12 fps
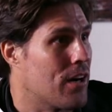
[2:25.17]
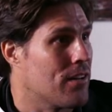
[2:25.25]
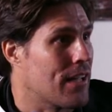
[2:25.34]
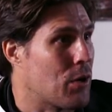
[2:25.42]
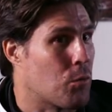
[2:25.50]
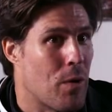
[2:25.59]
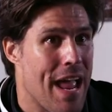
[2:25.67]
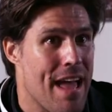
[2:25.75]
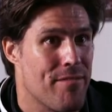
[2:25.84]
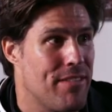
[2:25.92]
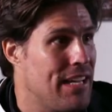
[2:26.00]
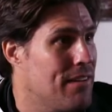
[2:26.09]
like a
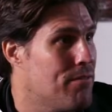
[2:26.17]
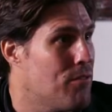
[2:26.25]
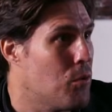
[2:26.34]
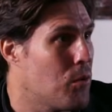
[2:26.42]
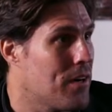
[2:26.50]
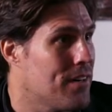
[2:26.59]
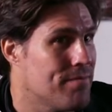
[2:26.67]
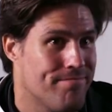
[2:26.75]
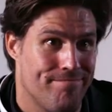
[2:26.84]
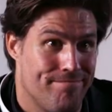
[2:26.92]
ravine four. All